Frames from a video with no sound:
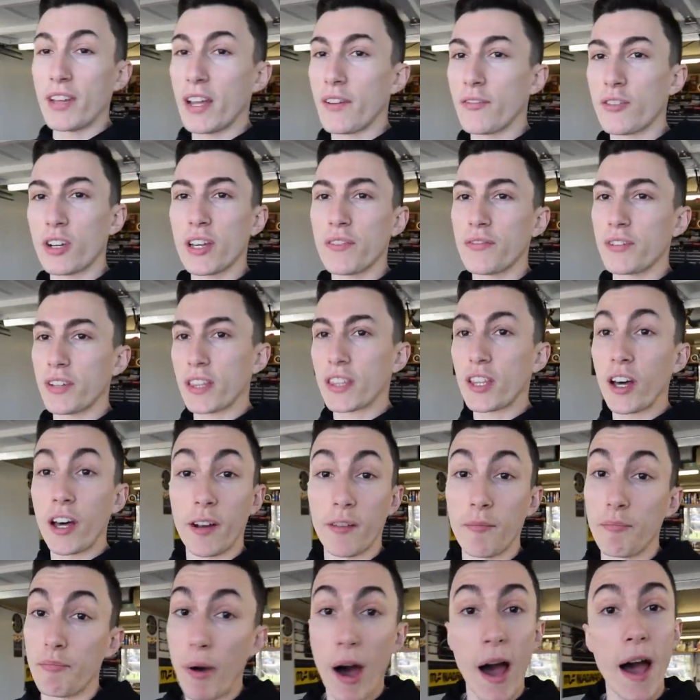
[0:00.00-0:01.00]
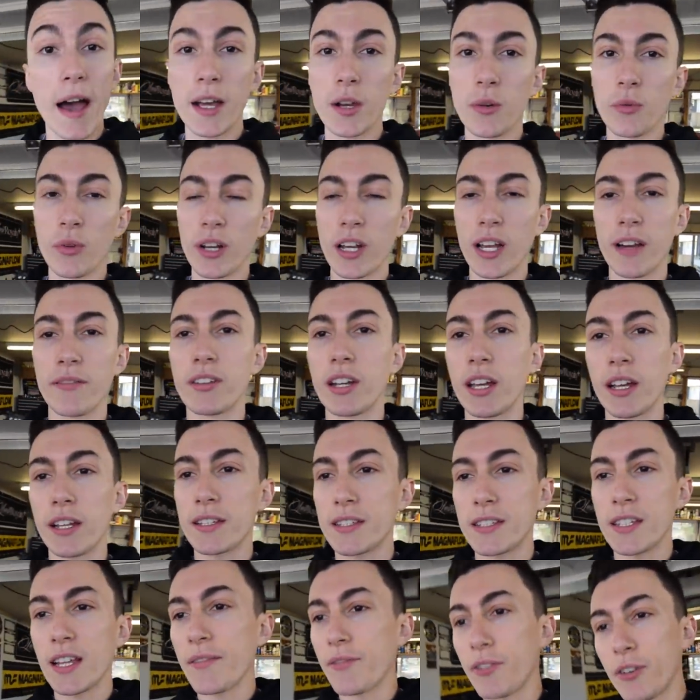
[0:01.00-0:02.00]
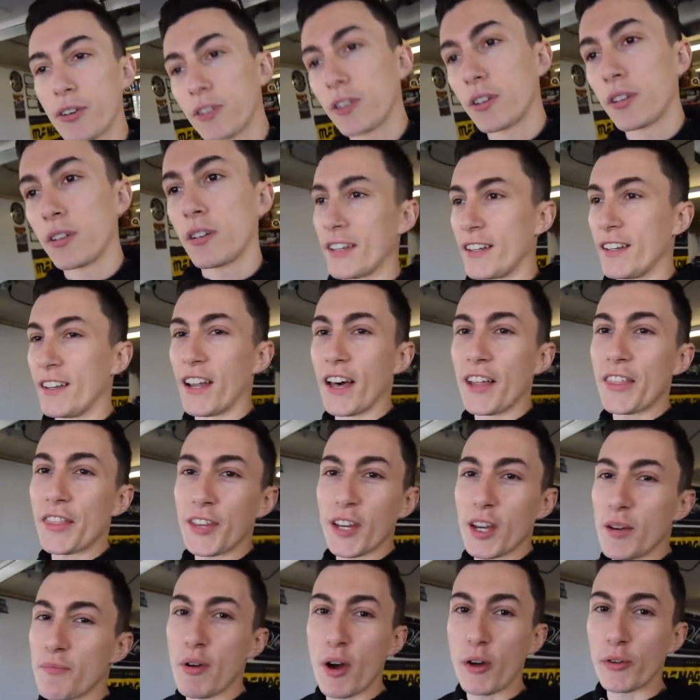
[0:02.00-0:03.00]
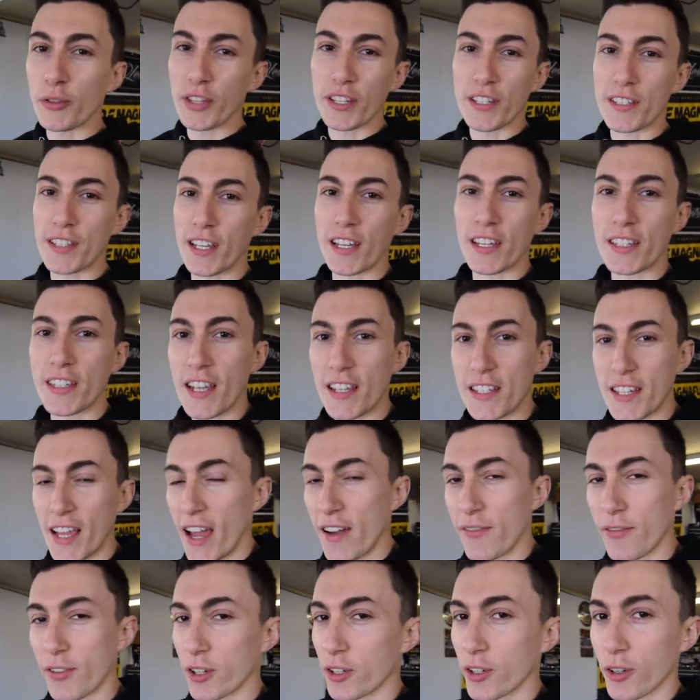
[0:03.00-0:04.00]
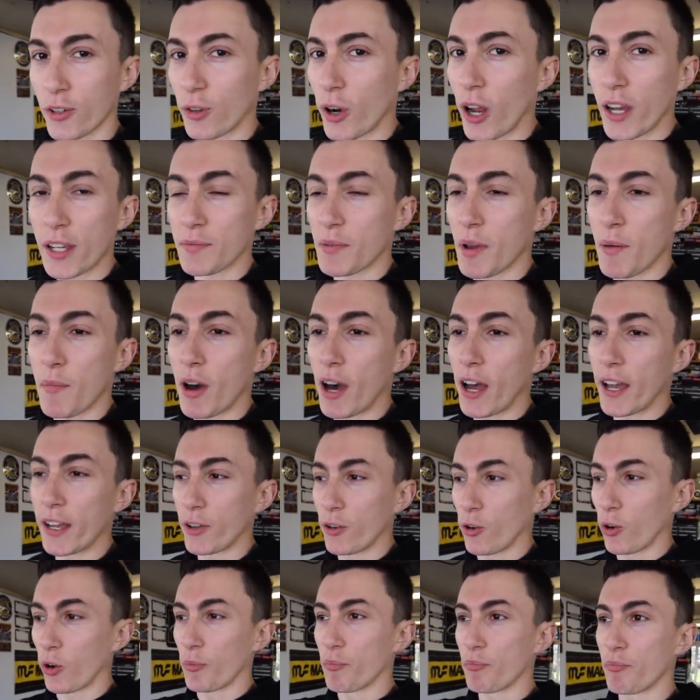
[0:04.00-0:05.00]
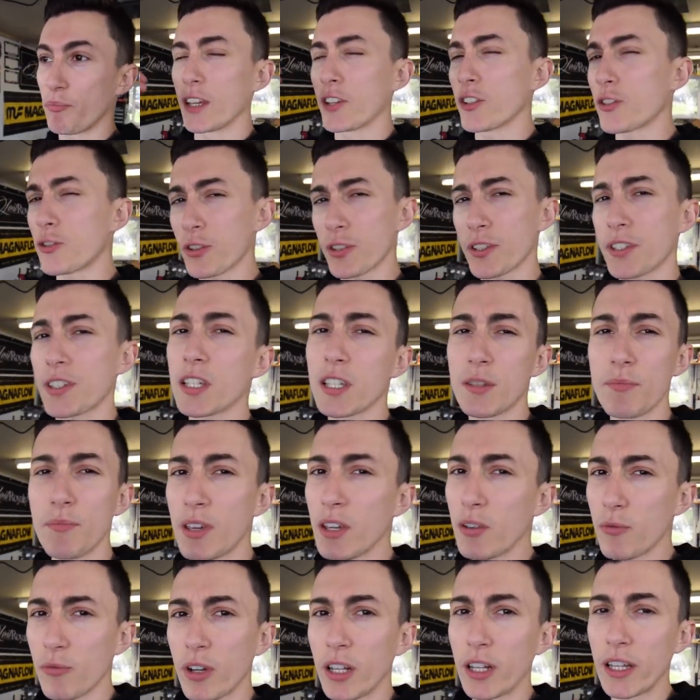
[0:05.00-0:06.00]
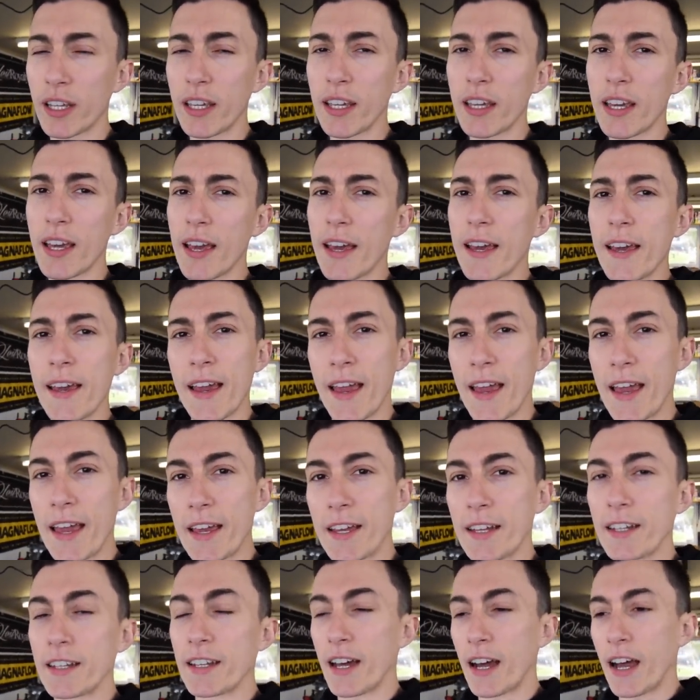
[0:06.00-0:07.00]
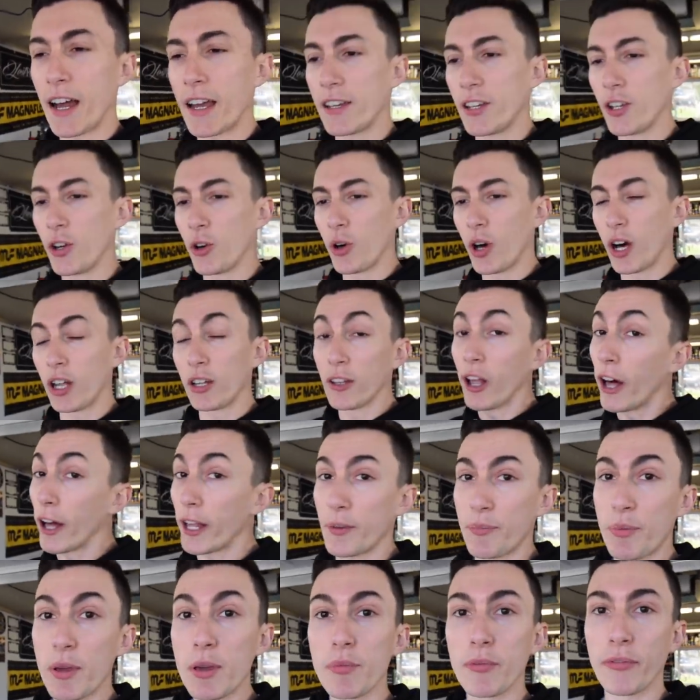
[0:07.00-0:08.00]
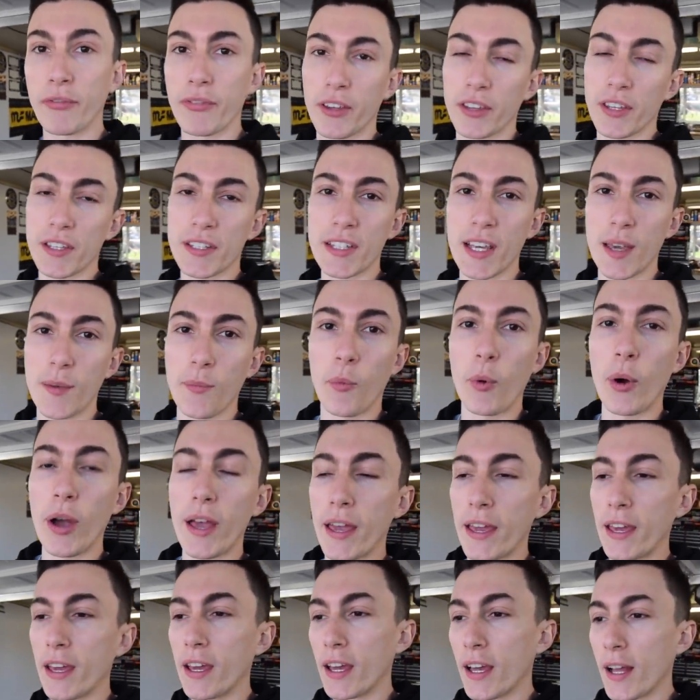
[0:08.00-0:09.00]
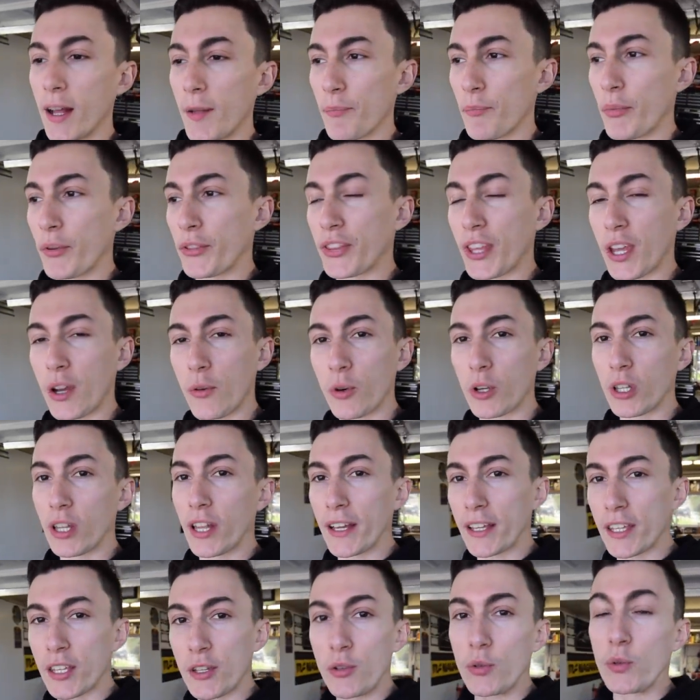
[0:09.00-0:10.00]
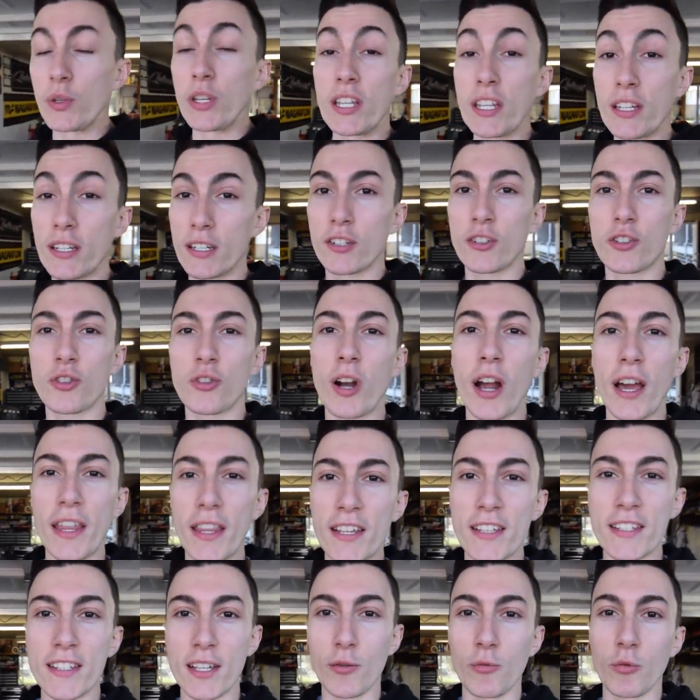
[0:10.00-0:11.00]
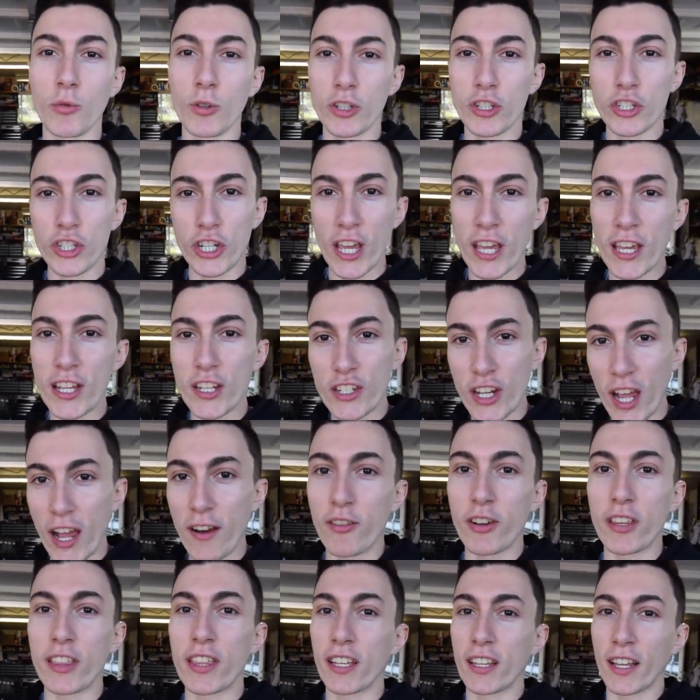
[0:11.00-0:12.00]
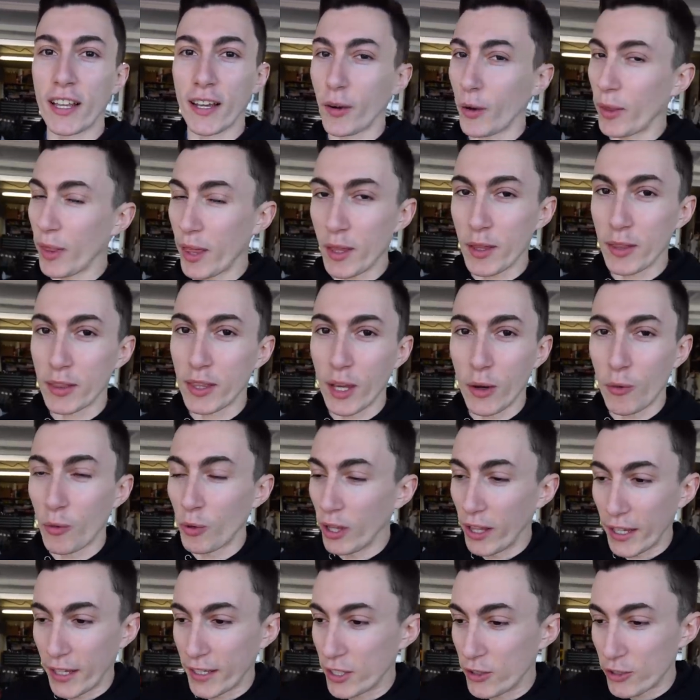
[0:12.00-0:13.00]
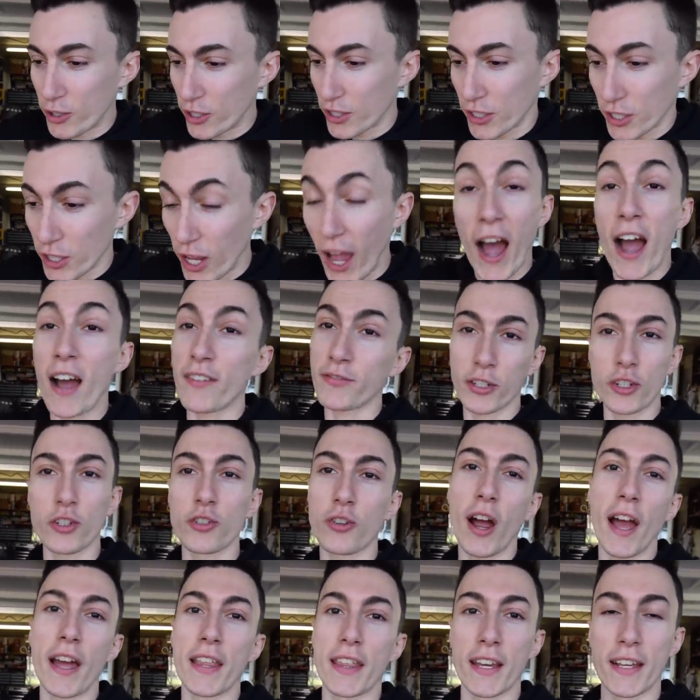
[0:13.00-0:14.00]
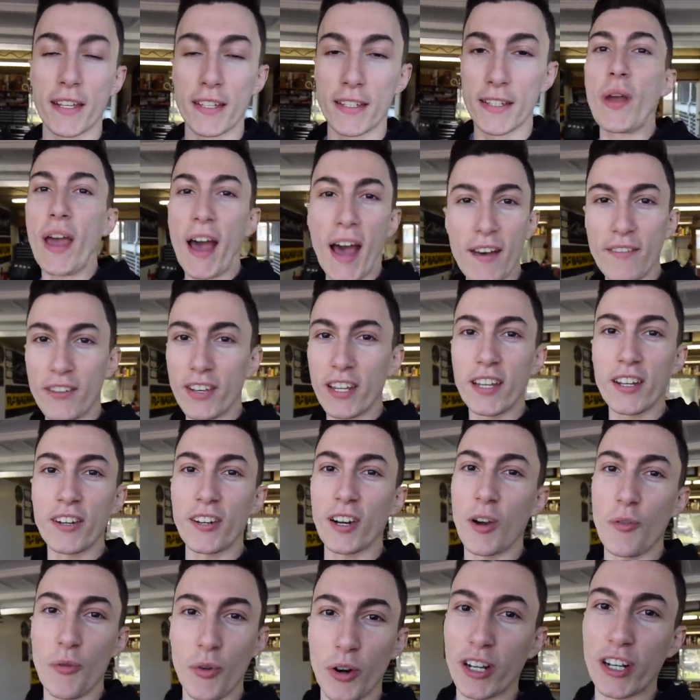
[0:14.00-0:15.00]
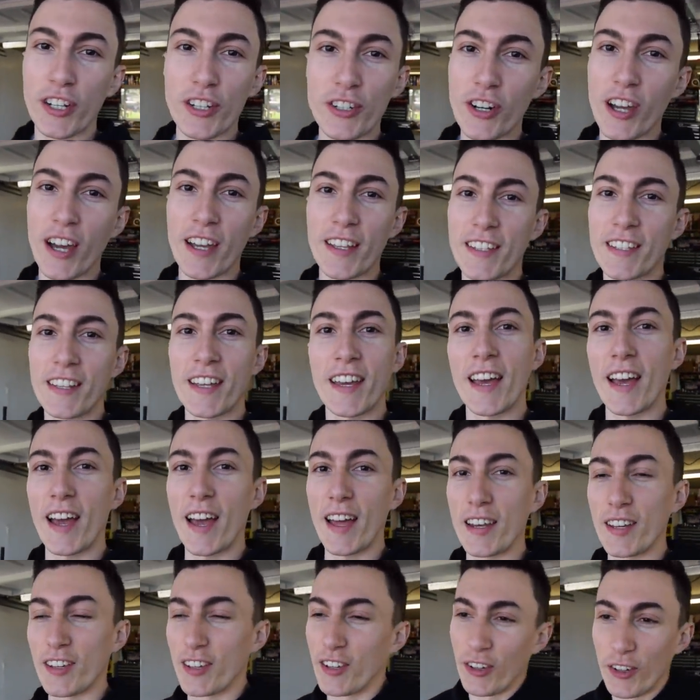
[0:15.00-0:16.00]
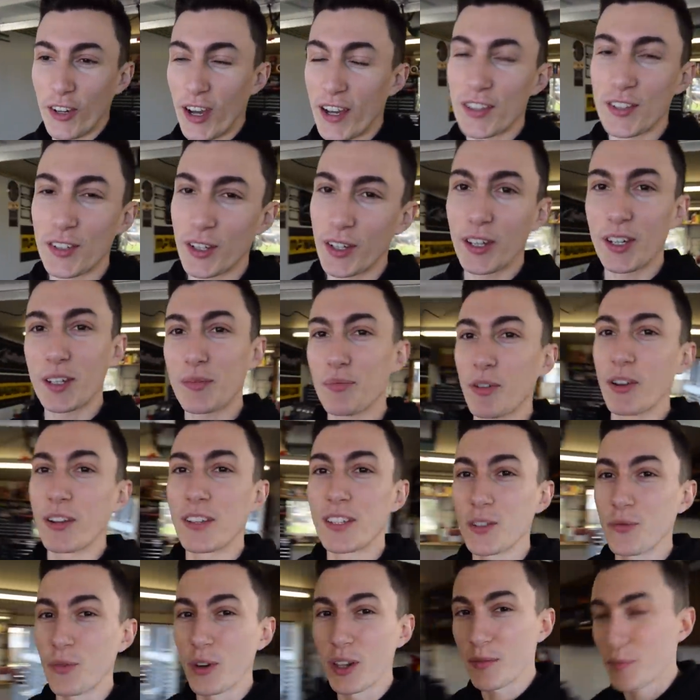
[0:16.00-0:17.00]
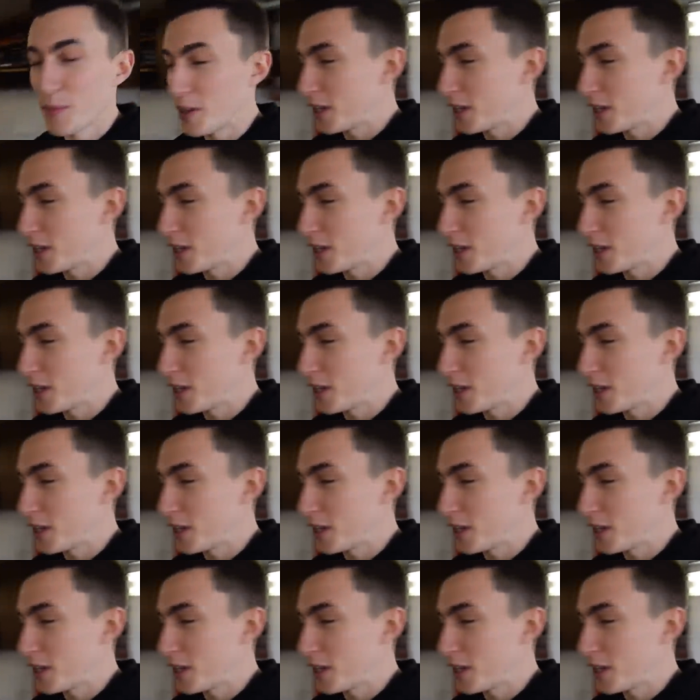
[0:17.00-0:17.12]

never even thought of buying one. Nothing about these things has ever crossed my mind or interested me, really. And I know a lot of people feel the same way, but they were like, you need to try this. It will change everything. Like, they were like, you have to try this. We have it here and we're gonna try it today and you guys are gonna experience it with